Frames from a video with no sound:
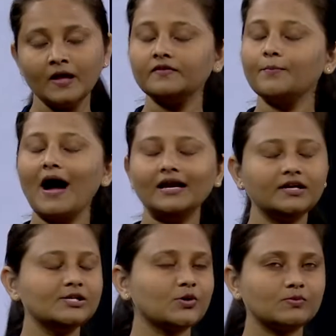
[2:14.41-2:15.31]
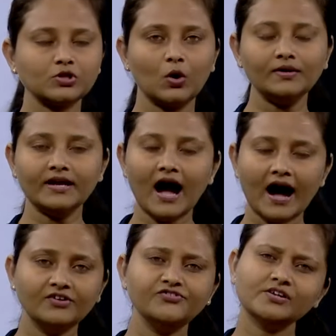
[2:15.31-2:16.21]
the particles of salt
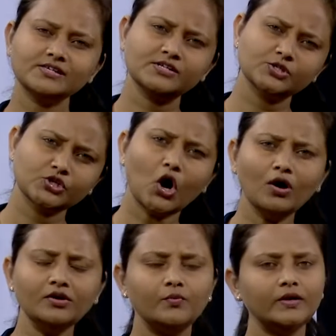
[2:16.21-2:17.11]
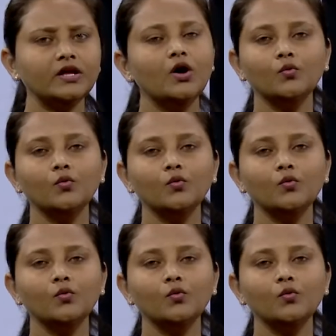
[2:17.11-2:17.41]
are just dissolved with